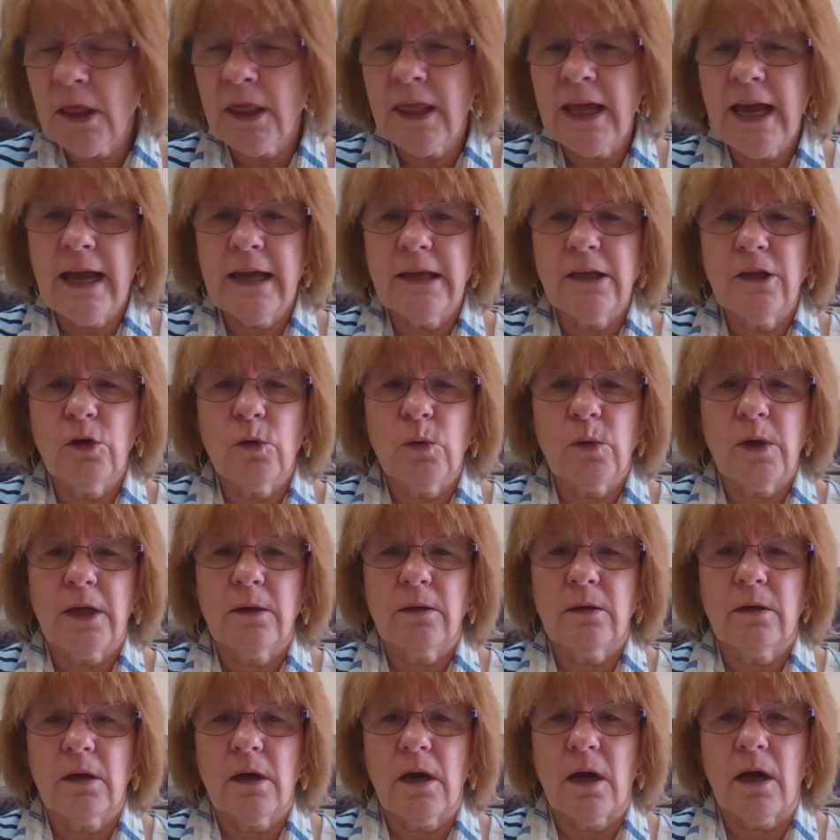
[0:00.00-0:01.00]
that you
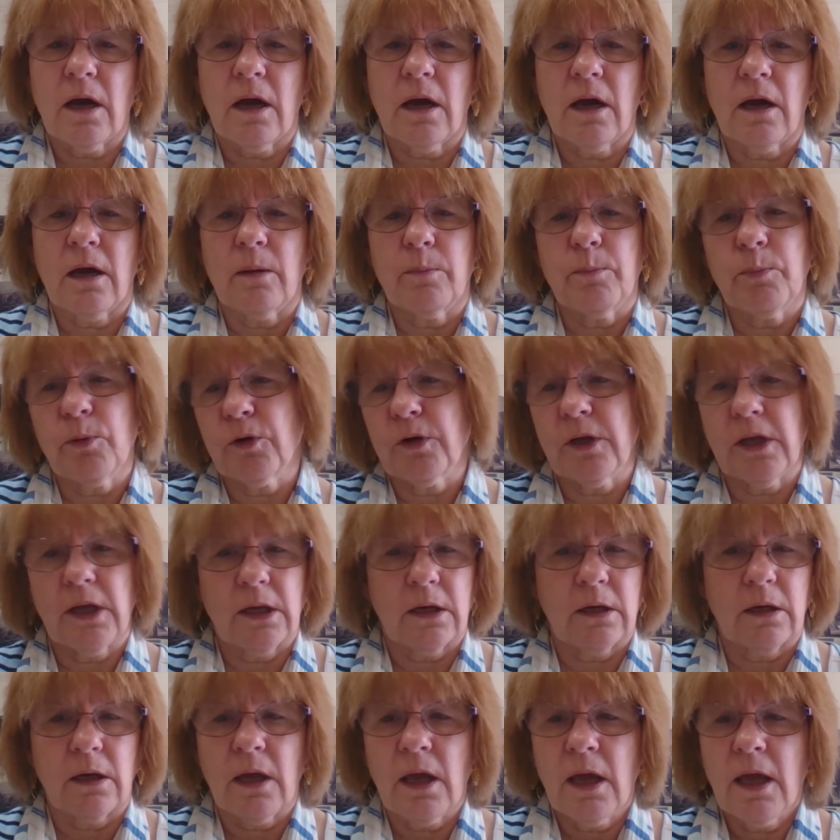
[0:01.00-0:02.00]
can uh, put
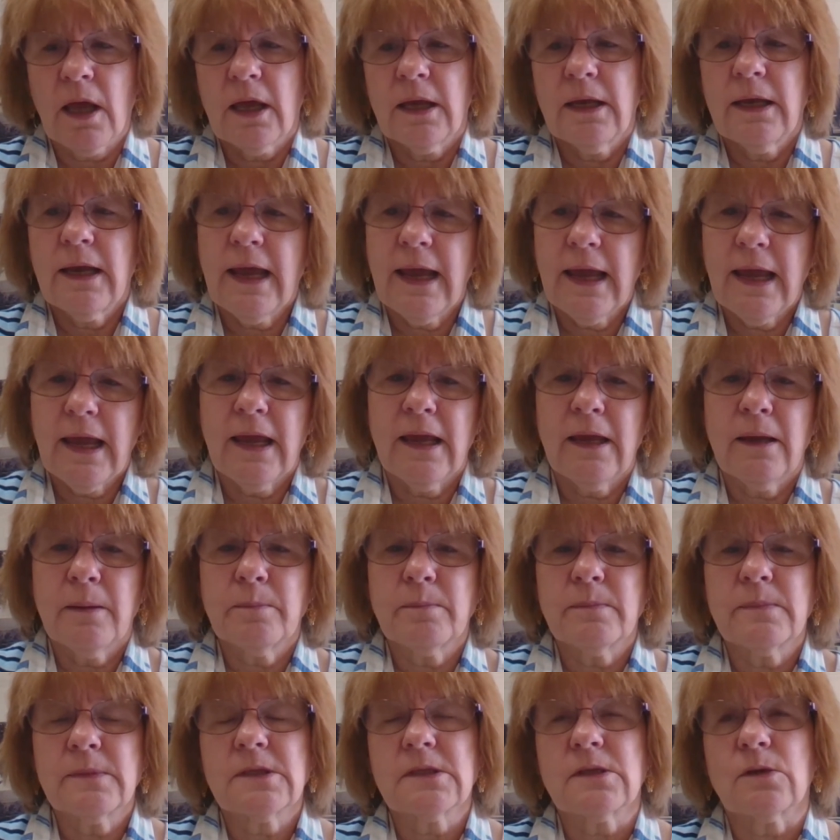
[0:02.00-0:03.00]
in
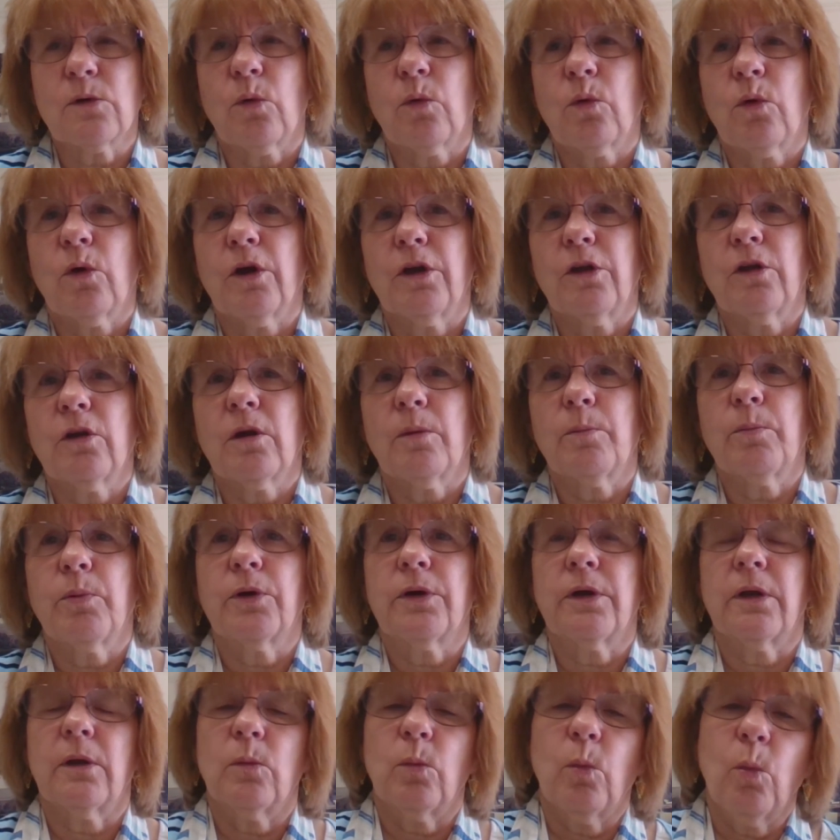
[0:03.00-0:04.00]
names or you can
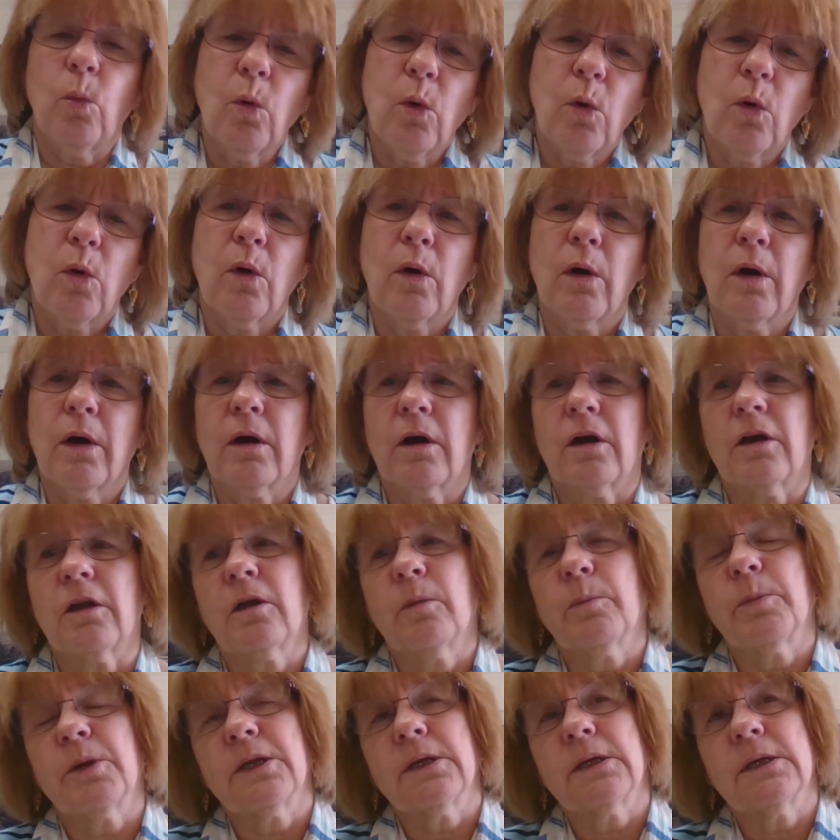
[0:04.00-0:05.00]
put in war or you
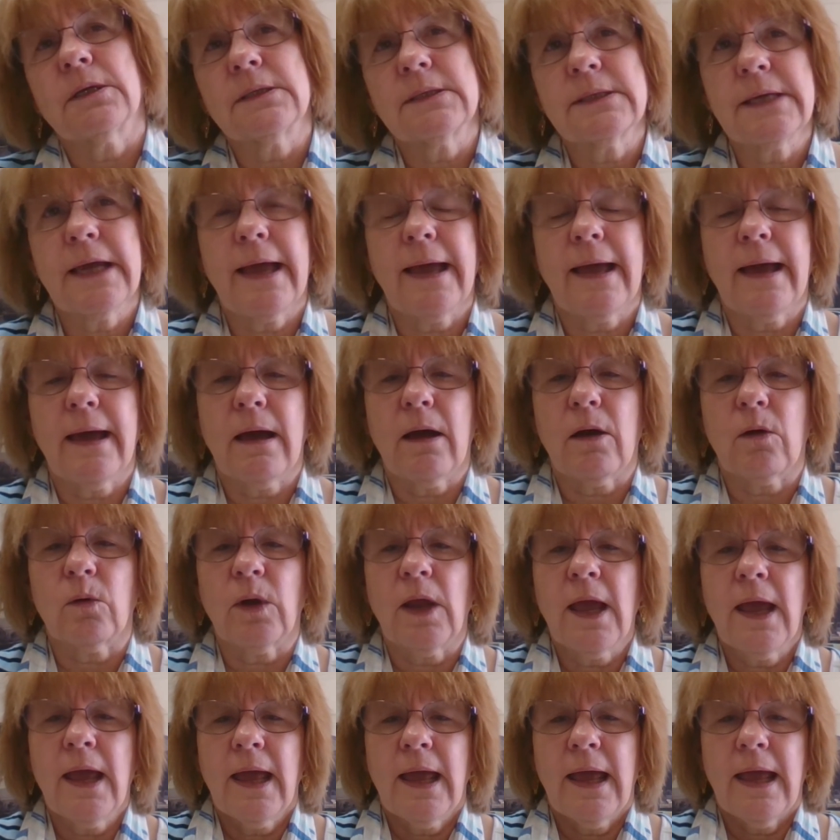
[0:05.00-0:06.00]
can put in a
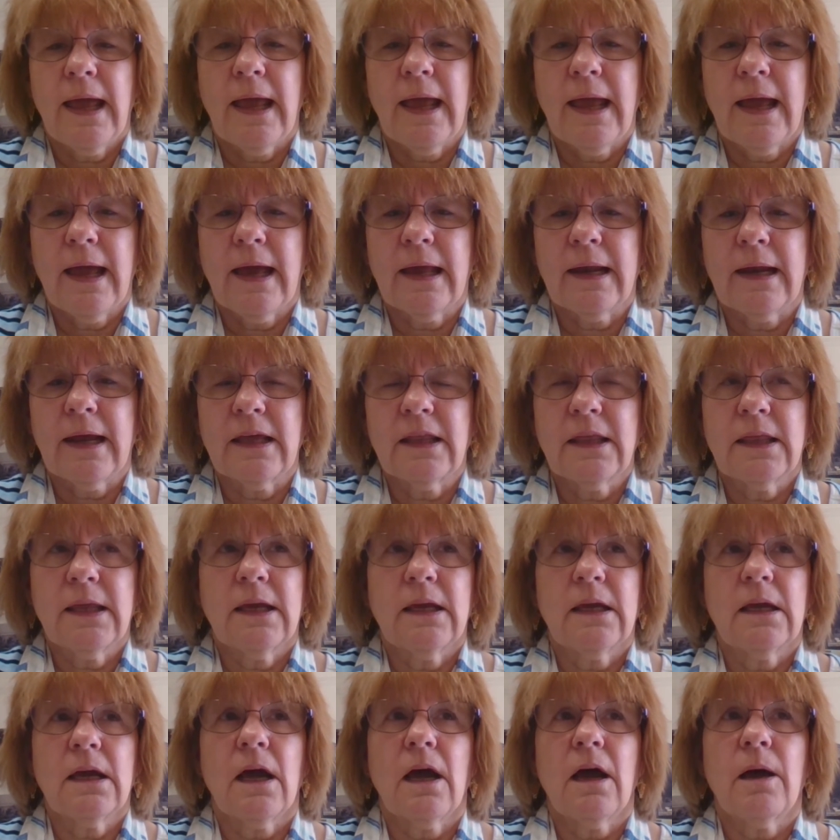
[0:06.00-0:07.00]
town. And I
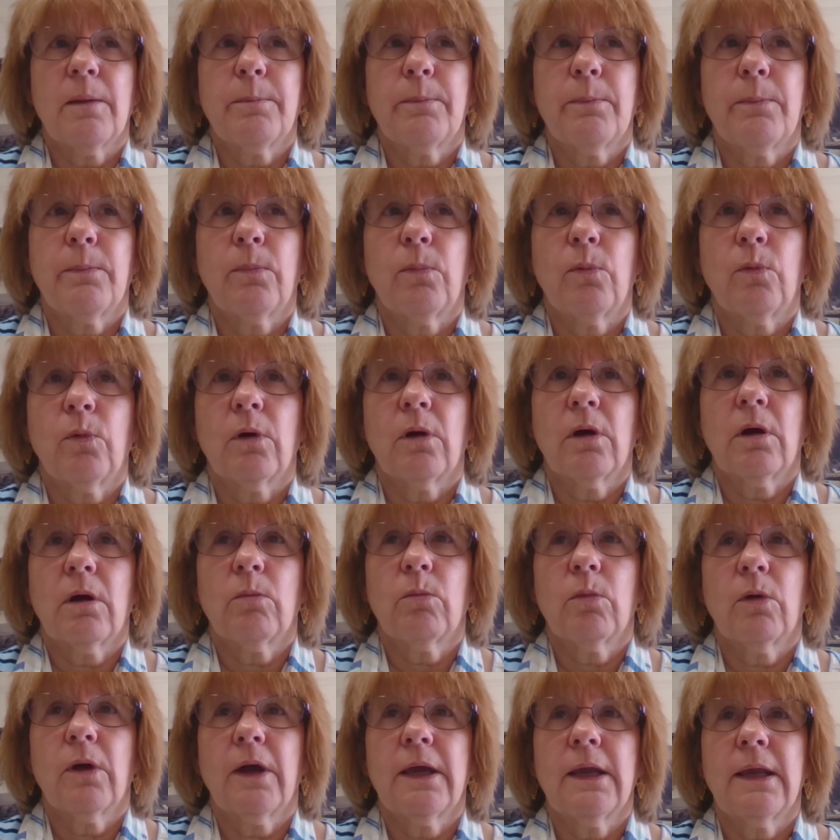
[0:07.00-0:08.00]
think up
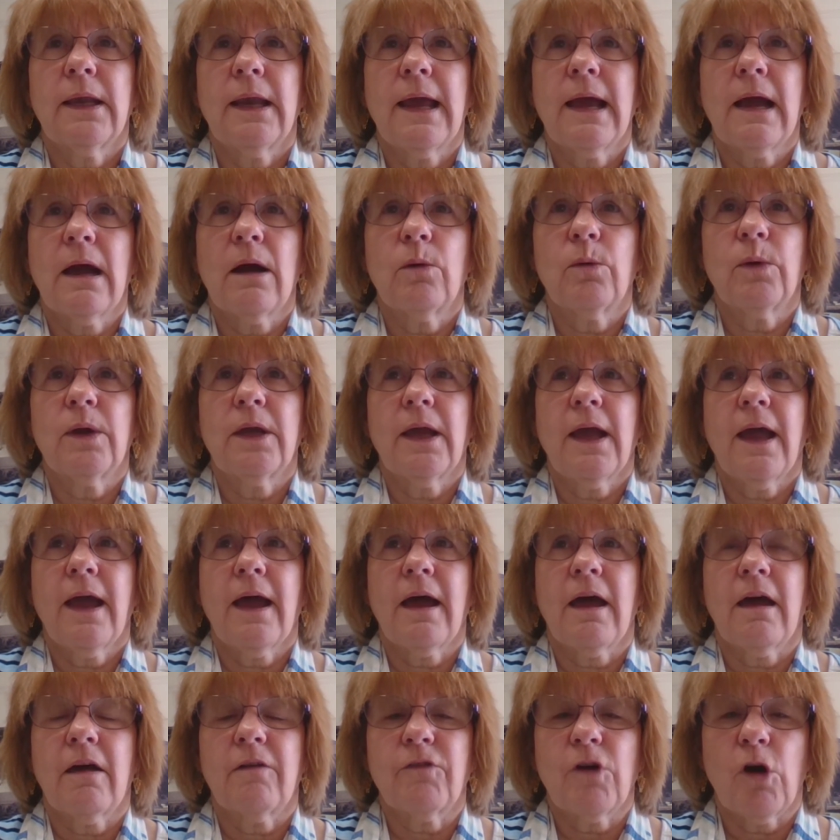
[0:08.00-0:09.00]
right now we
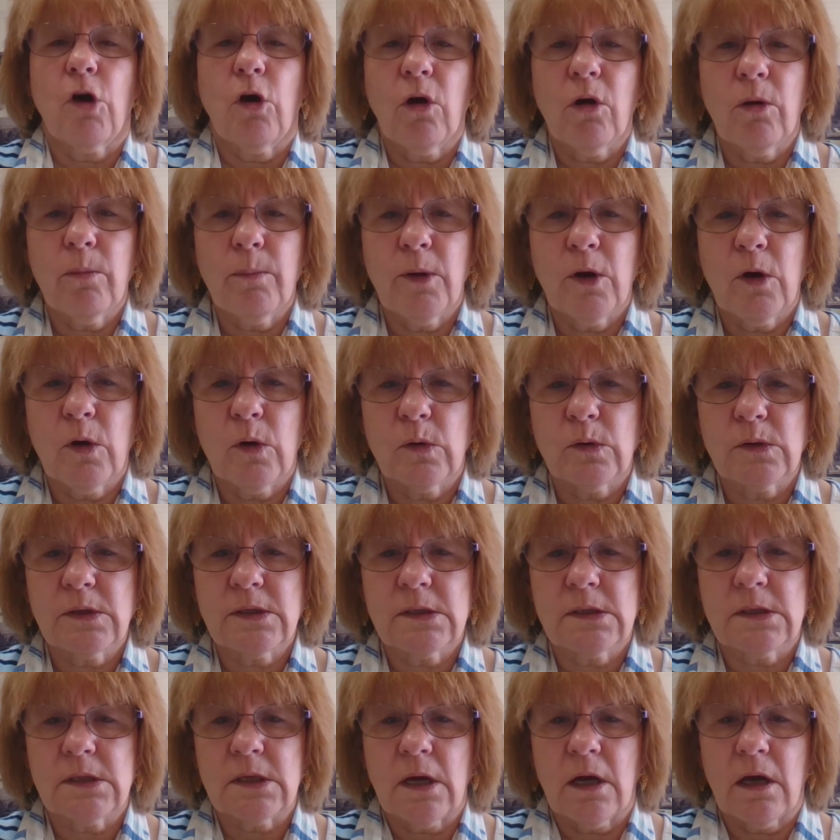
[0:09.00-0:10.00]
have
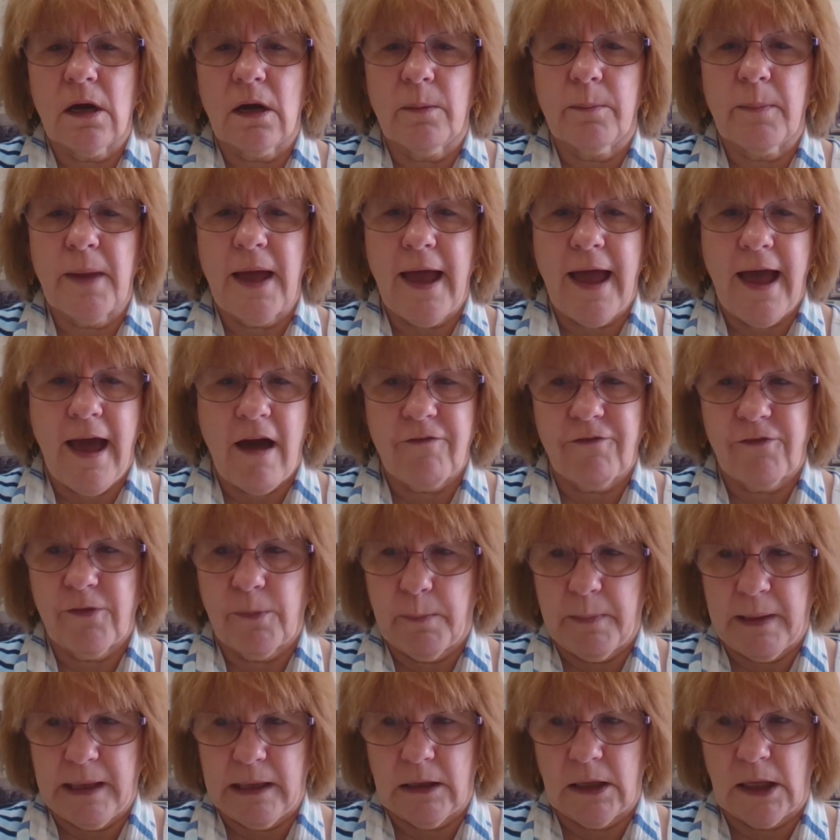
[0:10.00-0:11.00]
almost um, a half a
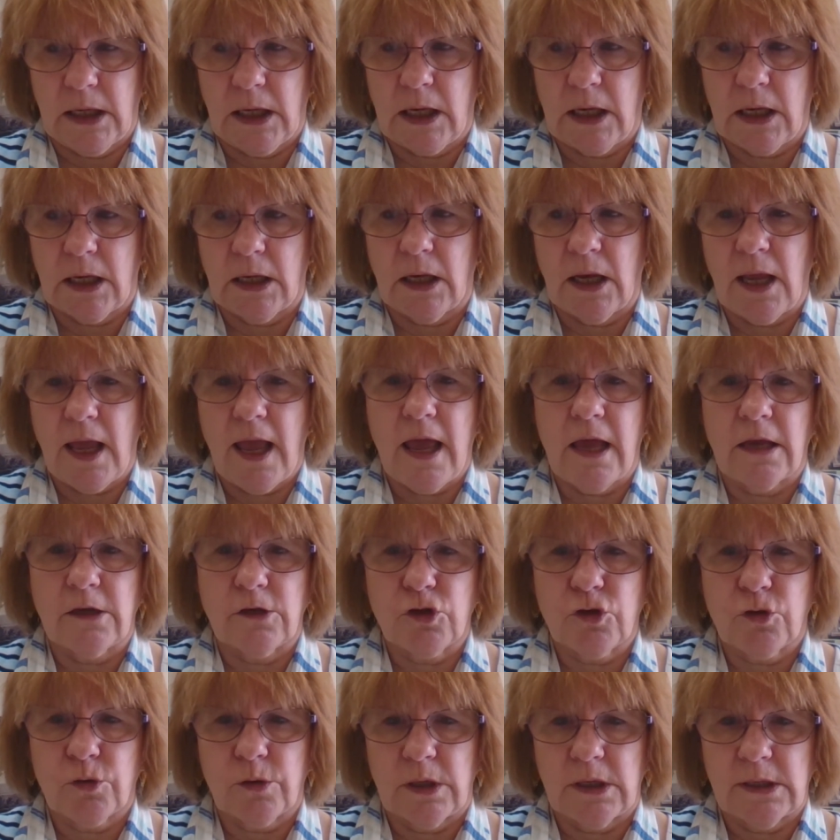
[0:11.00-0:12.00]
million
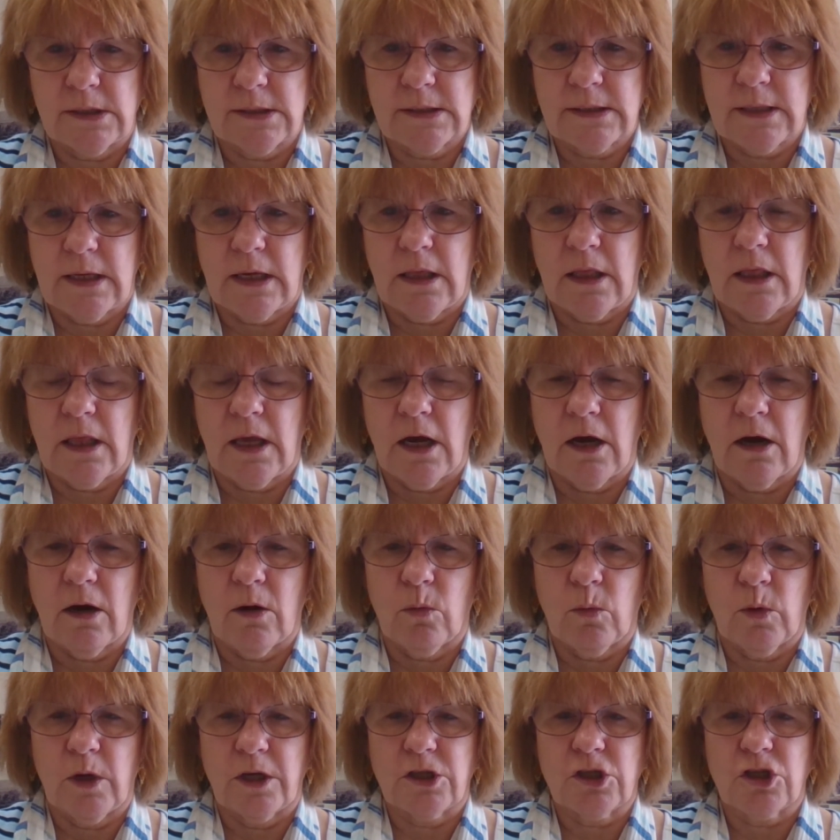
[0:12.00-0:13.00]
entries in
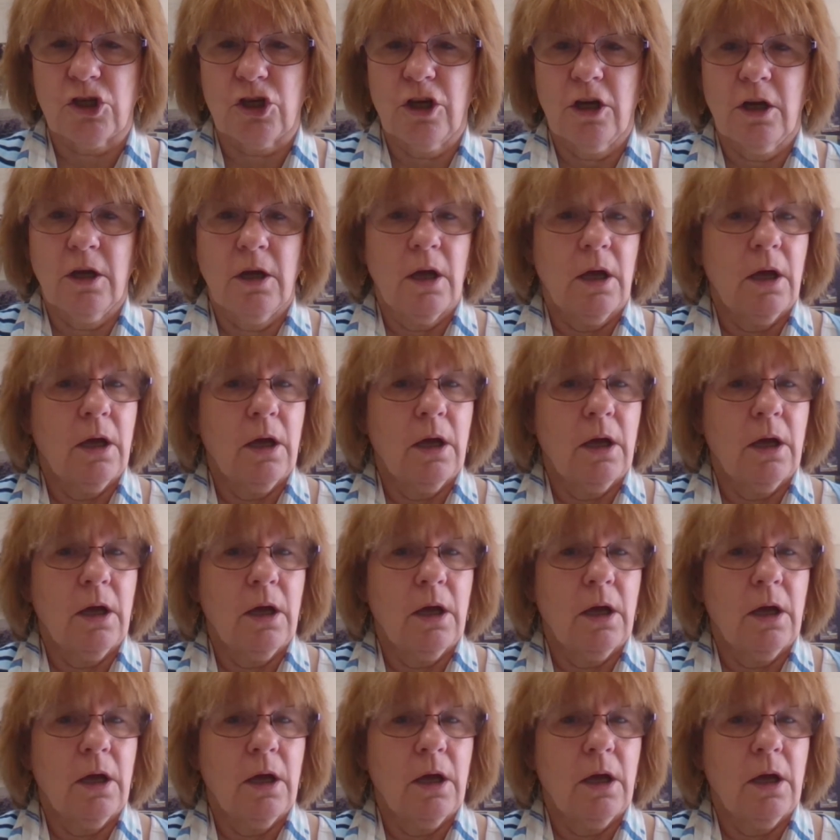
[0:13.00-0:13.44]
there, which,